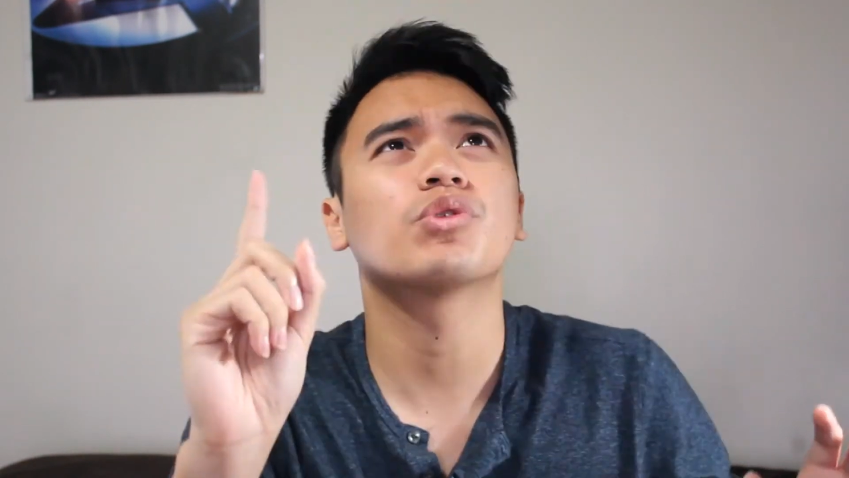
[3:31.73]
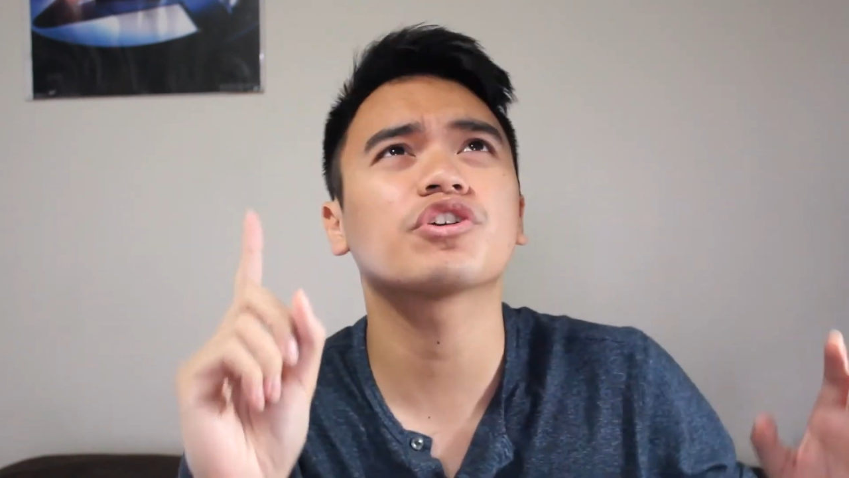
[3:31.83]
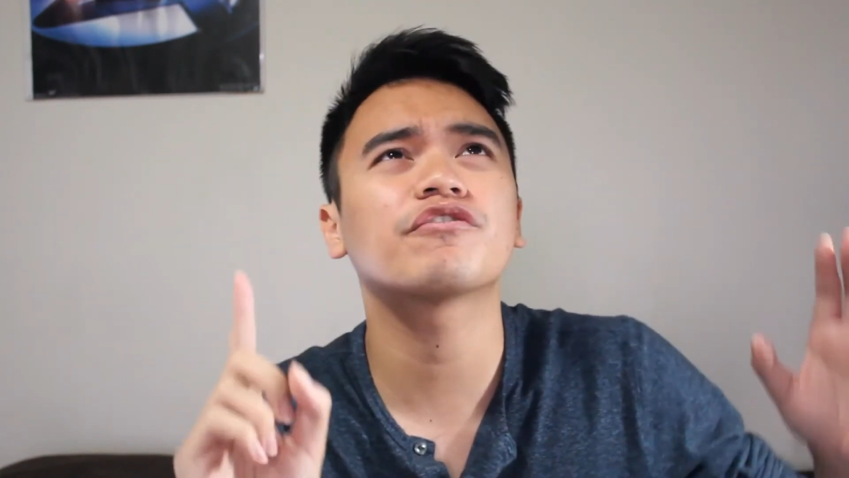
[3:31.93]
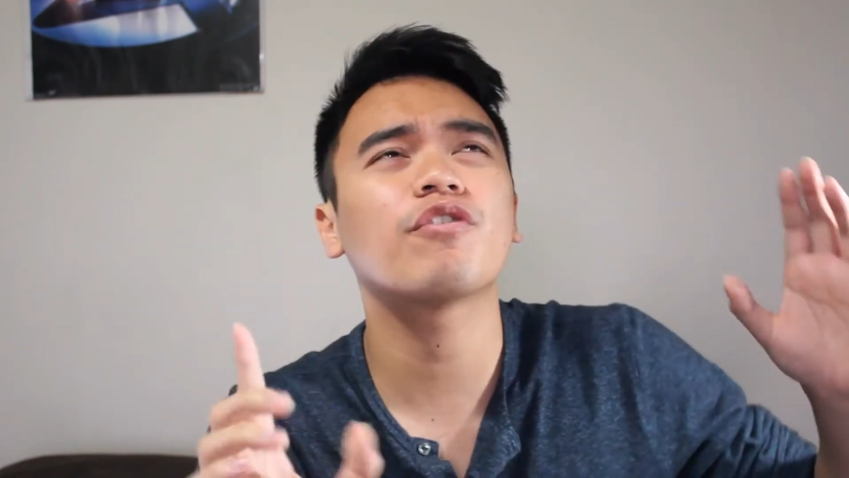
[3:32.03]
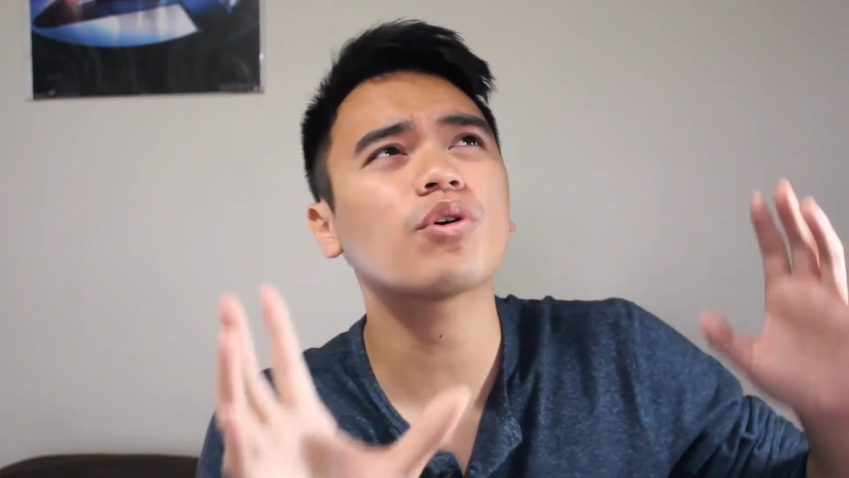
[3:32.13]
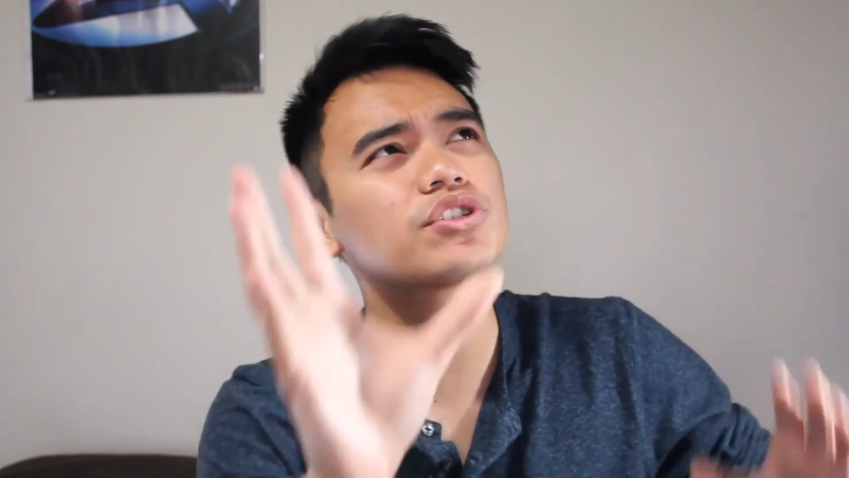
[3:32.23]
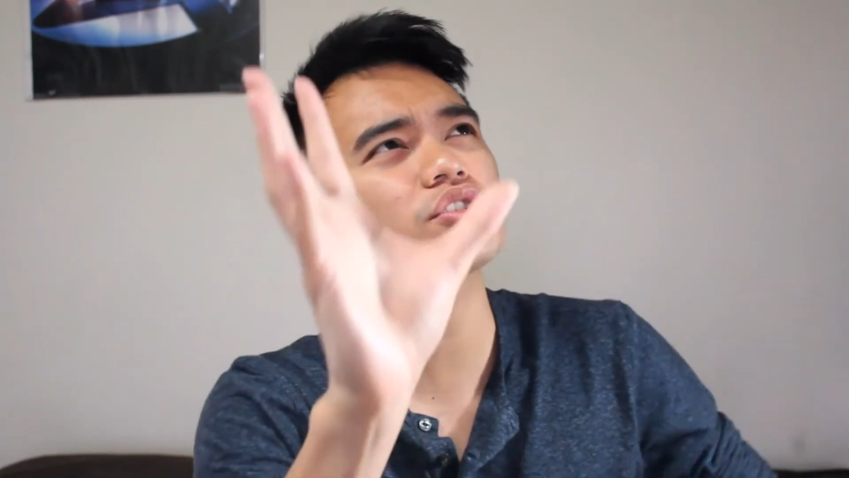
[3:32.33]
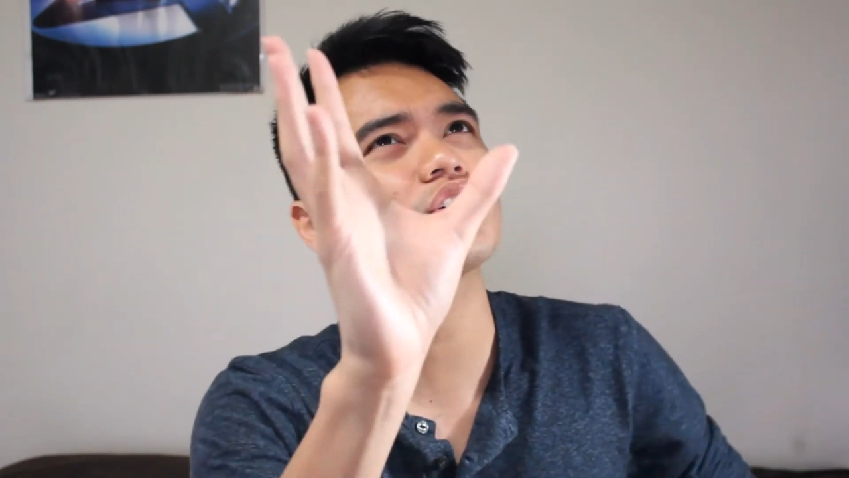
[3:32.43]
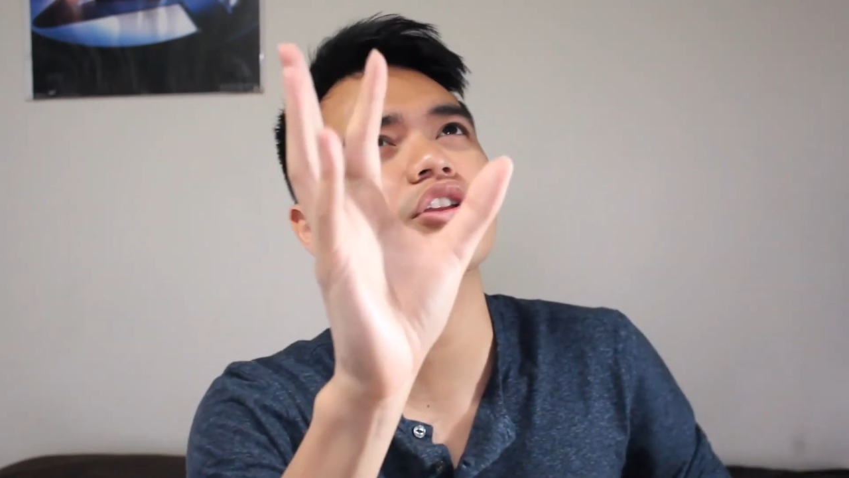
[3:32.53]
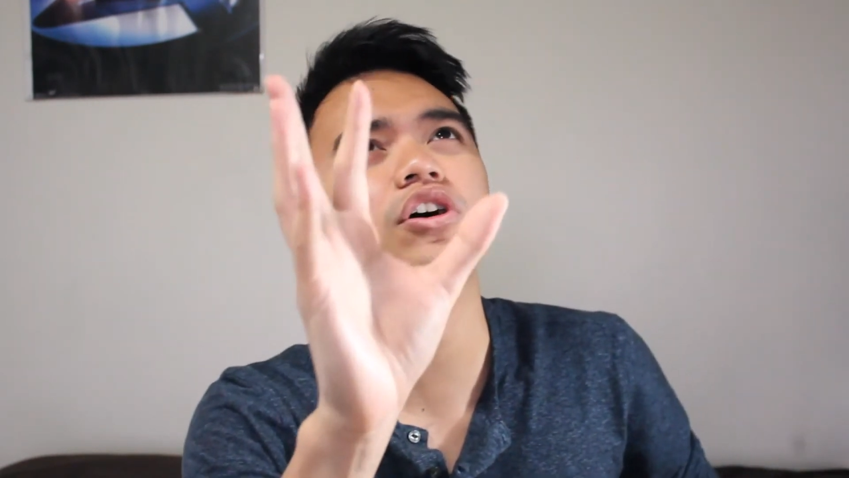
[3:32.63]
When you're
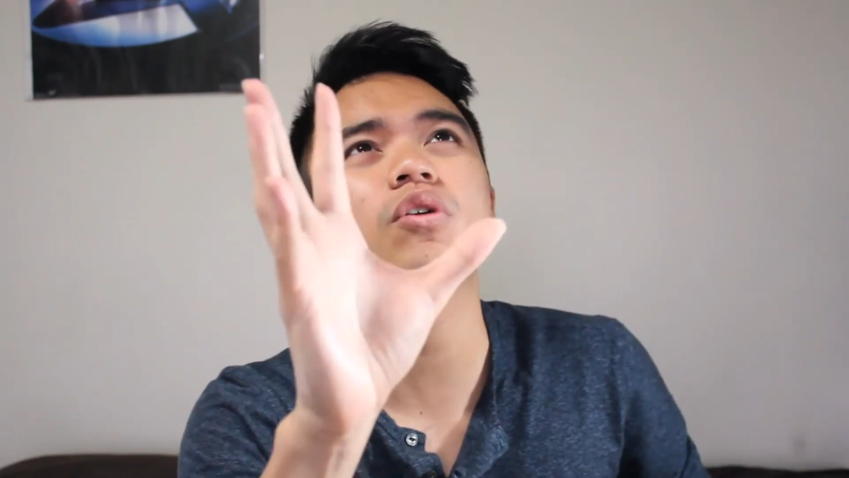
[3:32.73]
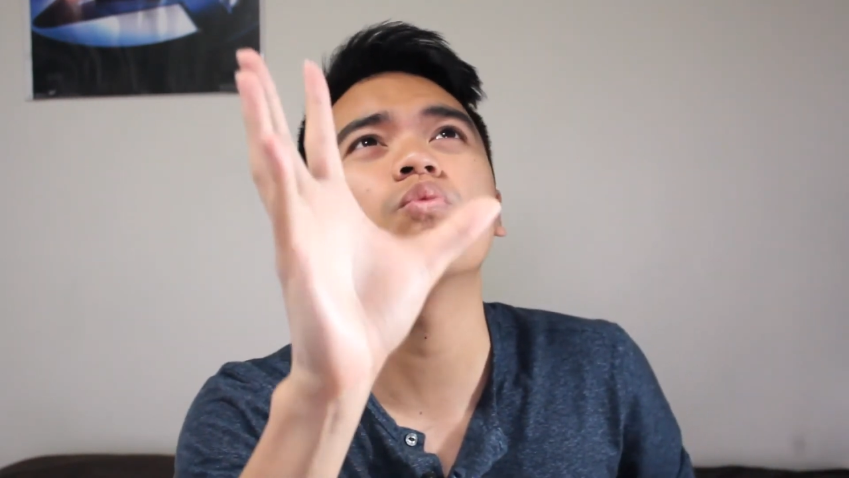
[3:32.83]
forced to look